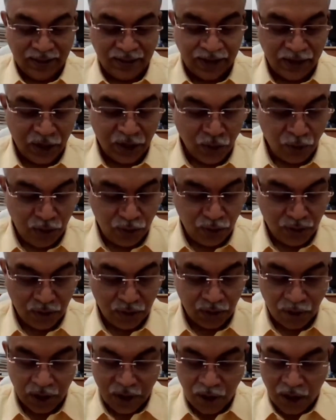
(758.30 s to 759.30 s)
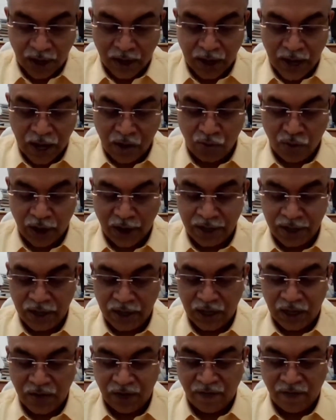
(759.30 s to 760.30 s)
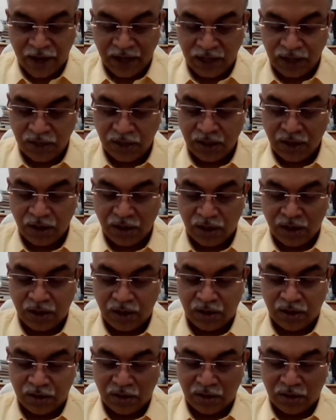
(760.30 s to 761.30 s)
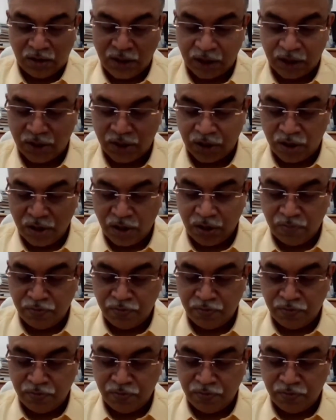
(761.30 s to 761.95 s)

Thank you. Now I invite Dr.